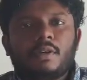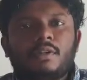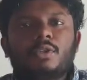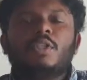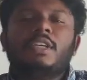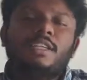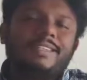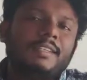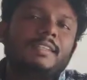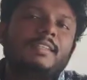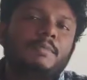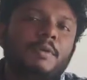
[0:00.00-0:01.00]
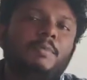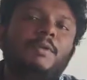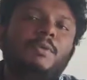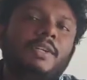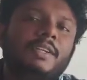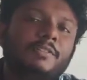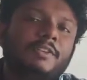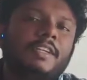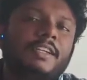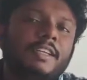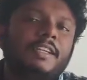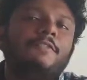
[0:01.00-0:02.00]
So the easiness, people will
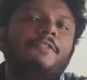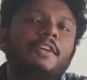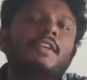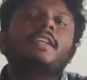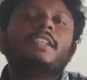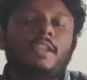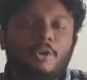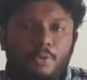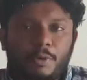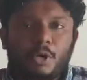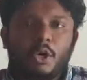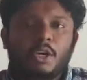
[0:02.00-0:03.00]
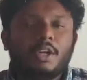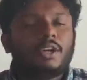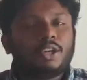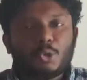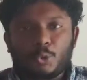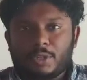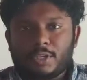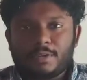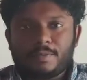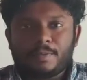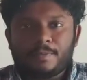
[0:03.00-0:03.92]
definitely give a 10 rupee coin or a note.